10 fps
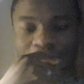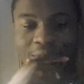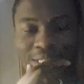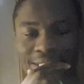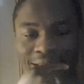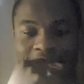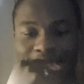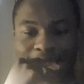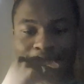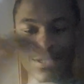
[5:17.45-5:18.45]
Like,
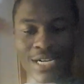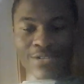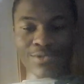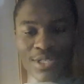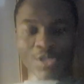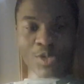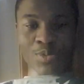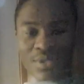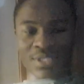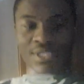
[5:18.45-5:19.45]
I really hope
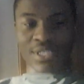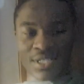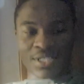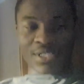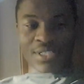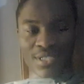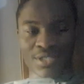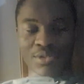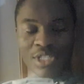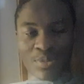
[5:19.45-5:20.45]

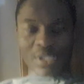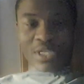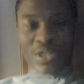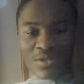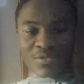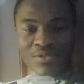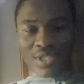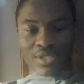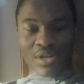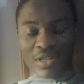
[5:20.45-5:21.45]
you keep it going for
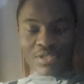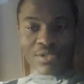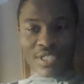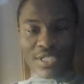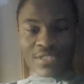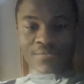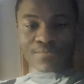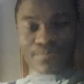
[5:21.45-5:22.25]
as long as you can.